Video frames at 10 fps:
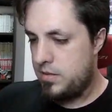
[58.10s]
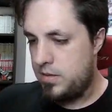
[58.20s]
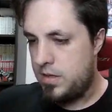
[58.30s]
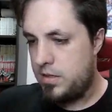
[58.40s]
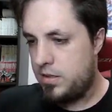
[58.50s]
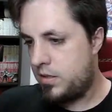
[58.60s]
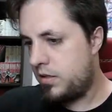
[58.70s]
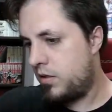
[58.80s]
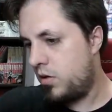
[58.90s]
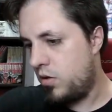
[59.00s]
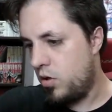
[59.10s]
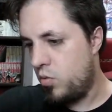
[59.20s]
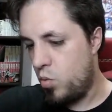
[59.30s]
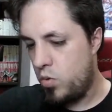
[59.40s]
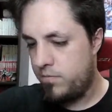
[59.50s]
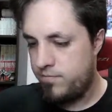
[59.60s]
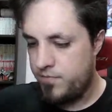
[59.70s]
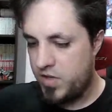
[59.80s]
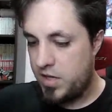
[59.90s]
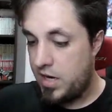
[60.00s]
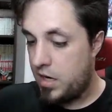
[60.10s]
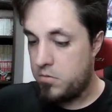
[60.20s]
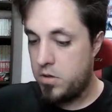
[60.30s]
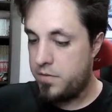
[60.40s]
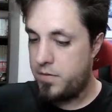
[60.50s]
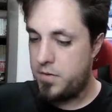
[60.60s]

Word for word: let's go. Okay, the artwork for